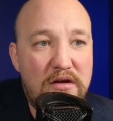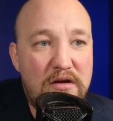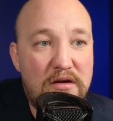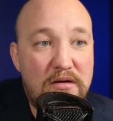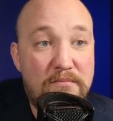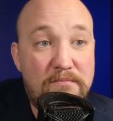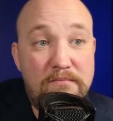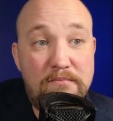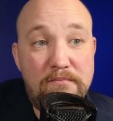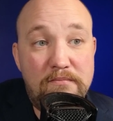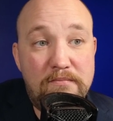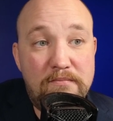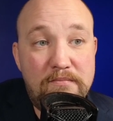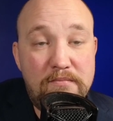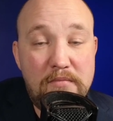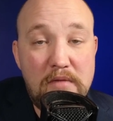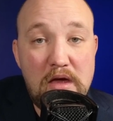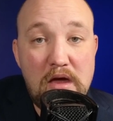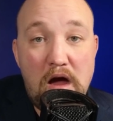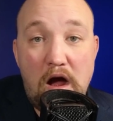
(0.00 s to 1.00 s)
Hmm.
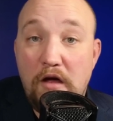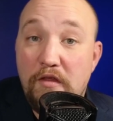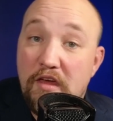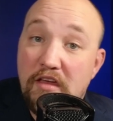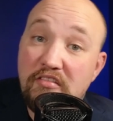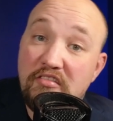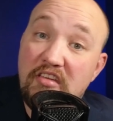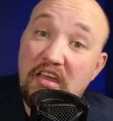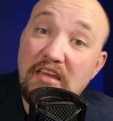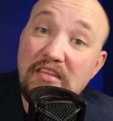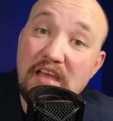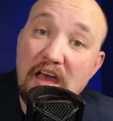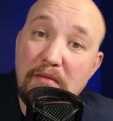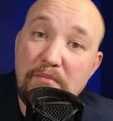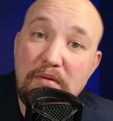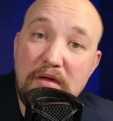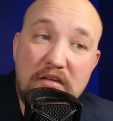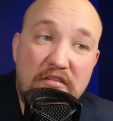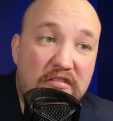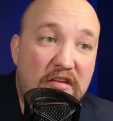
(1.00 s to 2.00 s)
Are they saying that
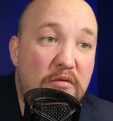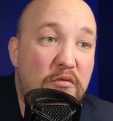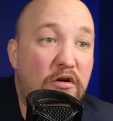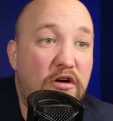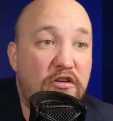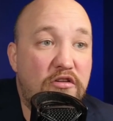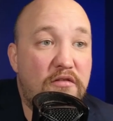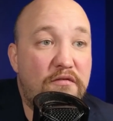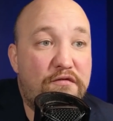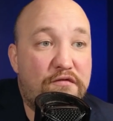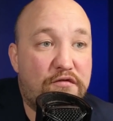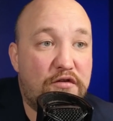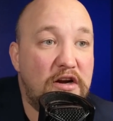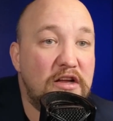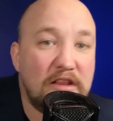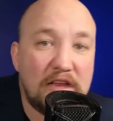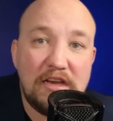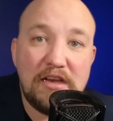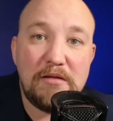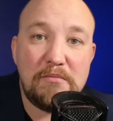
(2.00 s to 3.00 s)
because they want
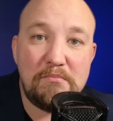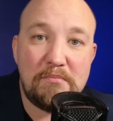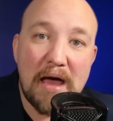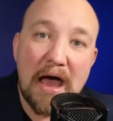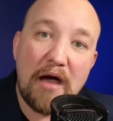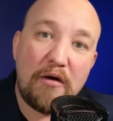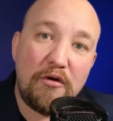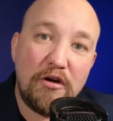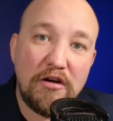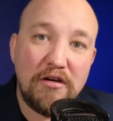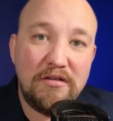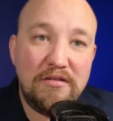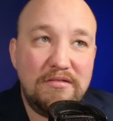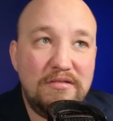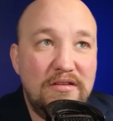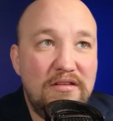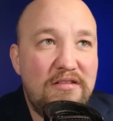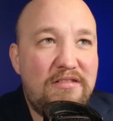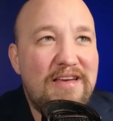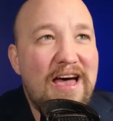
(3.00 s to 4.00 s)
Freeland in power?
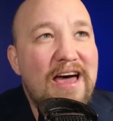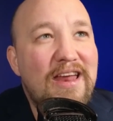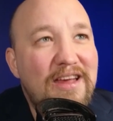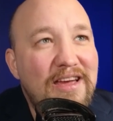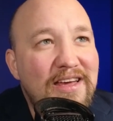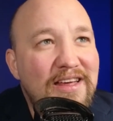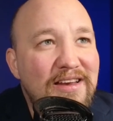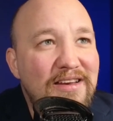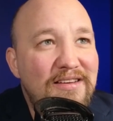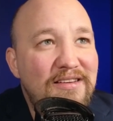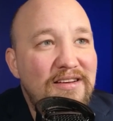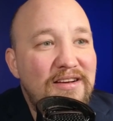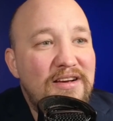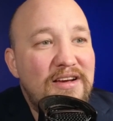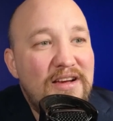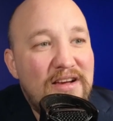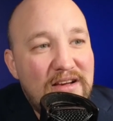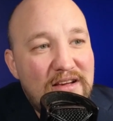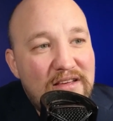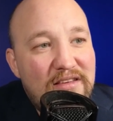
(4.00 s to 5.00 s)
Is that it?
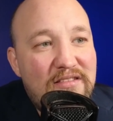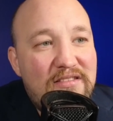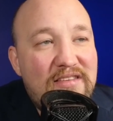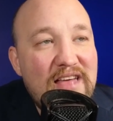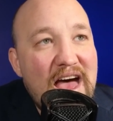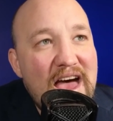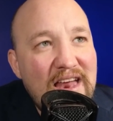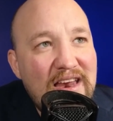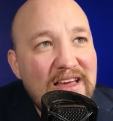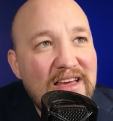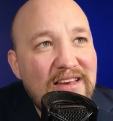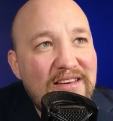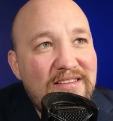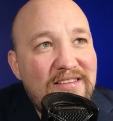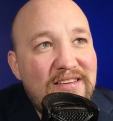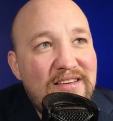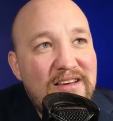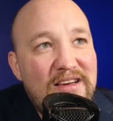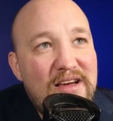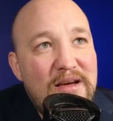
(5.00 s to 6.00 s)
Is that
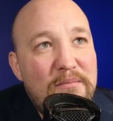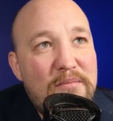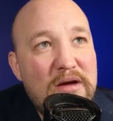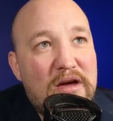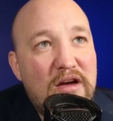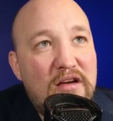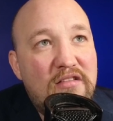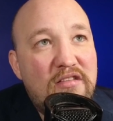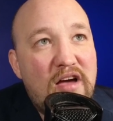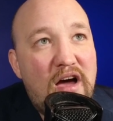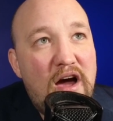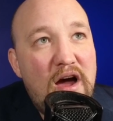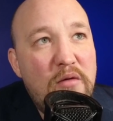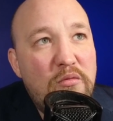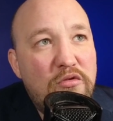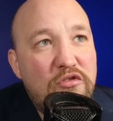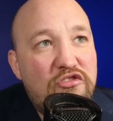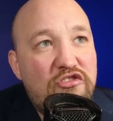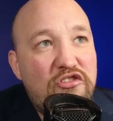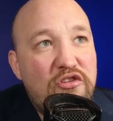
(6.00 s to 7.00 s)
it? Because I
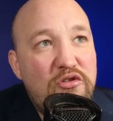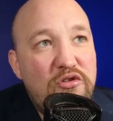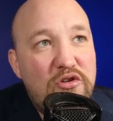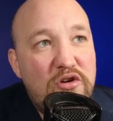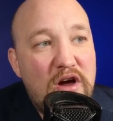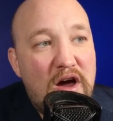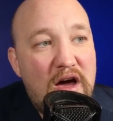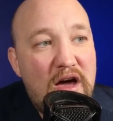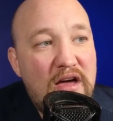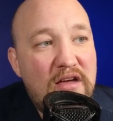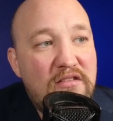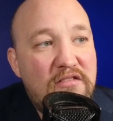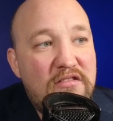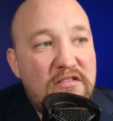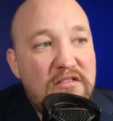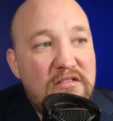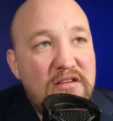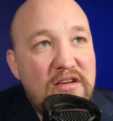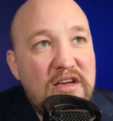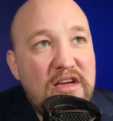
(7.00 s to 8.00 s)
will show you
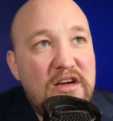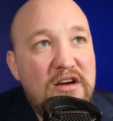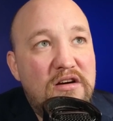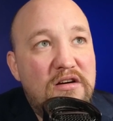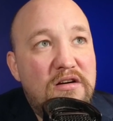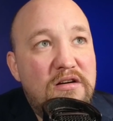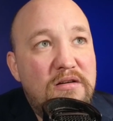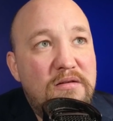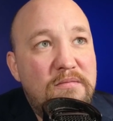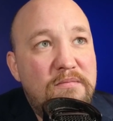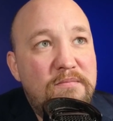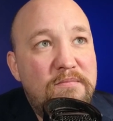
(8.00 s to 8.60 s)
guys here